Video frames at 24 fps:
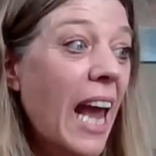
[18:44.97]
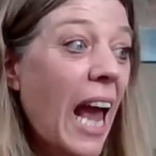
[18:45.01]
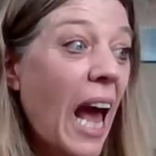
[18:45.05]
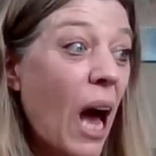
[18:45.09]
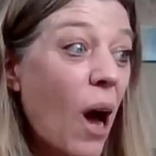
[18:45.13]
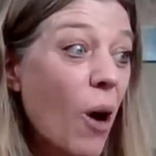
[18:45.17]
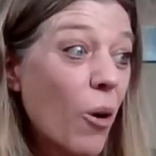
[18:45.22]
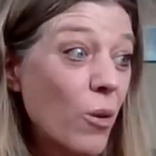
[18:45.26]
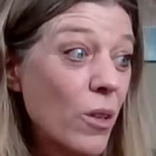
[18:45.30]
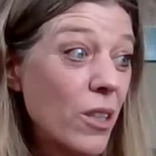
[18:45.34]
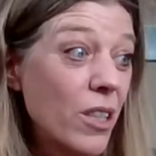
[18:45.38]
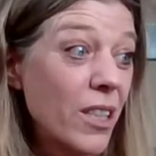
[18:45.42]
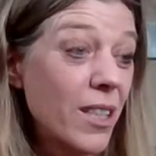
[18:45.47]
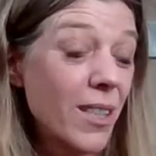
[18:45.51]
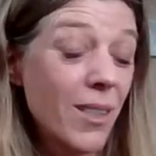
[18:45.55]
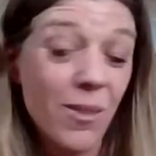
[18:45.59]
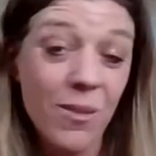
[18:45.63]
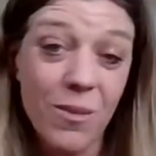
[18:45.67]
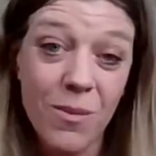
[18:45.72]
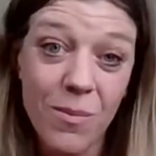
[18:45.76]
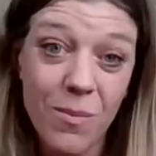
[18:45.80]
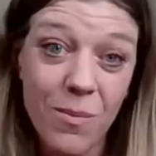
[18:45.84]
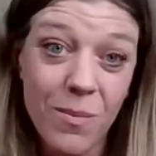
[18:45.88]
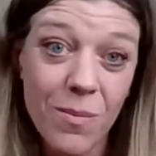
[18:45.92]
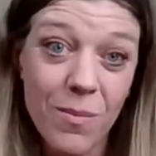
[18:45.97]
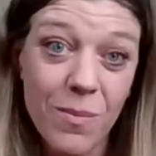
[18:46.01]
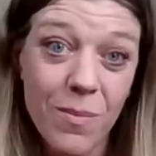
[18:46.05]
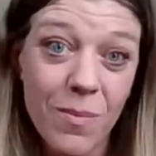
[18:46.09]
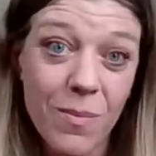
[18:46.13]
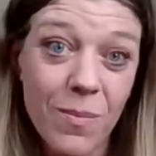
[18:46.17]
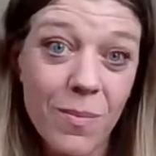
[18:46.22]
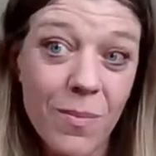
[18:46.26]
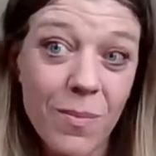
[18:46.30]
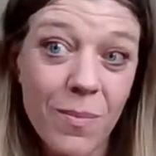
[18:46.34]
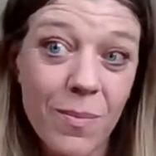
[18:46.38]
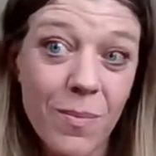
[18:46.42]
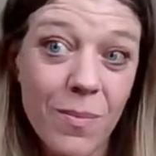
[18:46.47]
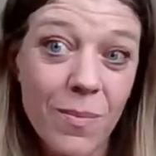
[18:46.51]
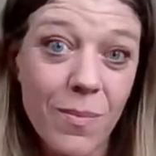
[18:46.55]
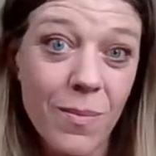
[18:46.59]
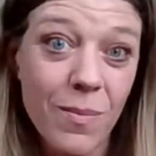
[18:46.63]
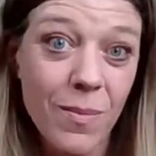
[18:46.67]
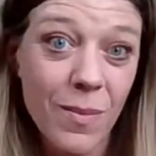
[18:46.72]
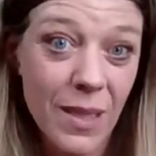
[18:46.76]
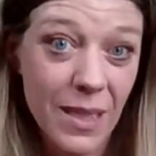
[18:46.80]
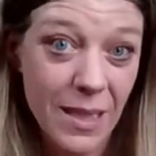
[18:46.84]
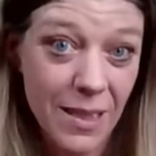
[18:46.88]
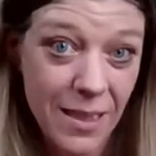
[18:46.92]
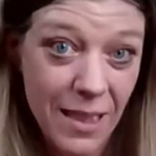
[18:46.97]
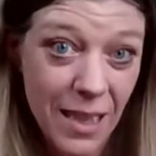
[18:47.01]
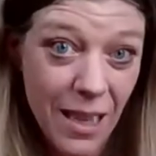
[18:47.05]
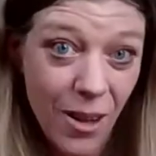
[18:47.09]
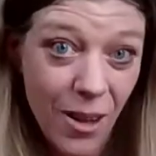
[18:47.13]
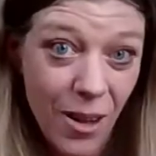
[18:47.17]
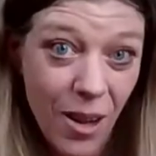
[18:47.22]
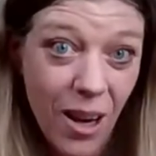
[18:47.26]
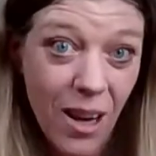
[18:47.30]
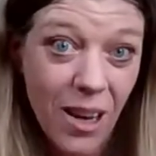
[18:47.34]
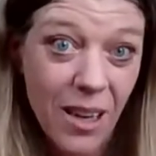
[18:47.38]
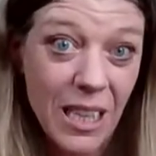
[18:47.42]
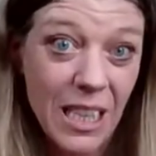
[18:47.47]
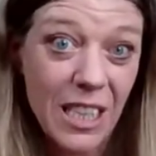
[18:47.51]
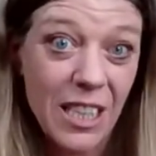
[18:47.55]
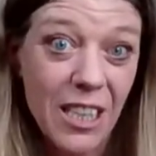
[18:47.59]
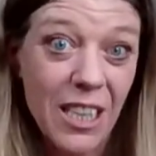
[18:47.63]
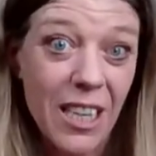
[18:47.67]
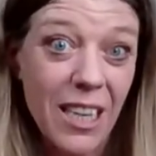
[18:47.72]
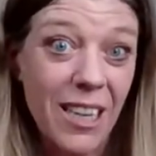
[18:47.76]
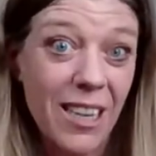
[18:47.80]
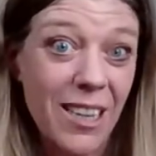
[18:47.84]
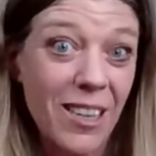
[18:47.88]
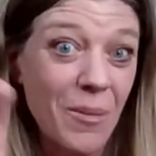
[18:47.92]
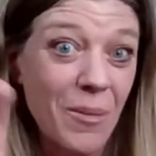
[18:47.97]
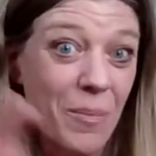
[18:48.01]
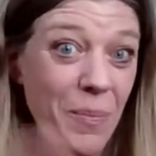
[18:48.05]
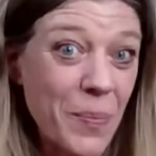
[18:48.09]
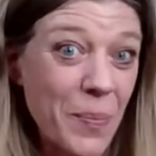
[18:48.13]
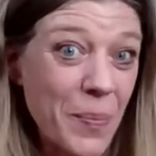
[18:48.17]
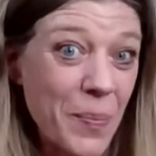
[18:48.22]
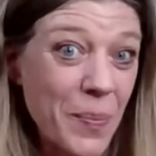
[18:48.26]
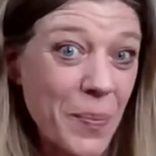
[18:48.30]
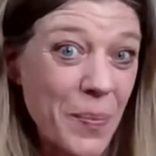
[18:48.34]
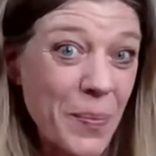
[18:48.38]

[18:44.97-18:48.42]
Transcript: Couch. It's a long chair.